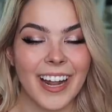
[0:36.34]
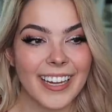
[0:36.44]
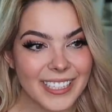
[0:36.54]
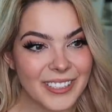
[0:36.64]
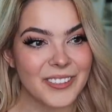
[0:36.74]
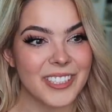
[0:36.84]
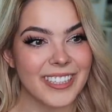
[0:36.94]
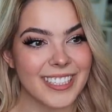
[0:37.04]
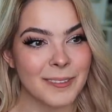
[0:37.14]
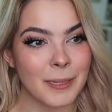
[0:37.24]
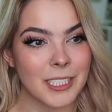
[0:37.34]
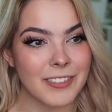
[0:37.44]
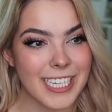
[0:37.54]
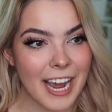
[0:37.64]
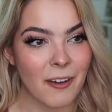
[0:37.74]
We're not usually this much of
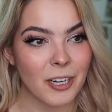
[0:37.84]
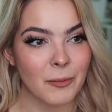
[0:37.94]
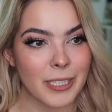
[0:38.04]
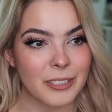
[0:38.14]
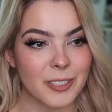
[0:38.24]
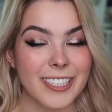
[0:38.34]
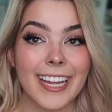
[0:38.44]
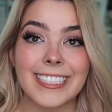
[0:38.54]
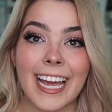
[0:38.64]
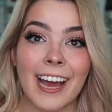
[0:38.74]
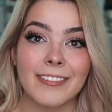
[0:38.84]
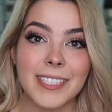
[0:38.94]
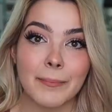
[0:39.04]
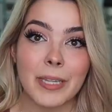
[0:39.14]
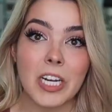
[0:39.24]
a downer. We usually like to have
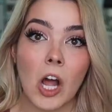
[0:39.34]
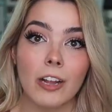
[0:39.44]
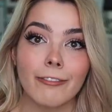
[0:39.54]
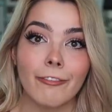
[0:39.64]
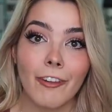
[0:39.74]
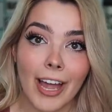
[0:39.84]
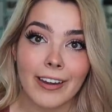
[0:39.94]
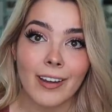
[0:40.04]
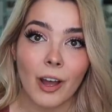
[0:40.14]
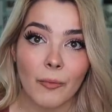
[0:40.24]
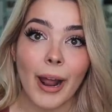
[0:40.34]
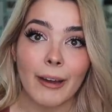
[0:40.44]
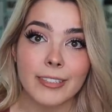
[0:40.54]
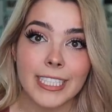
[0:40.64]
something called fun around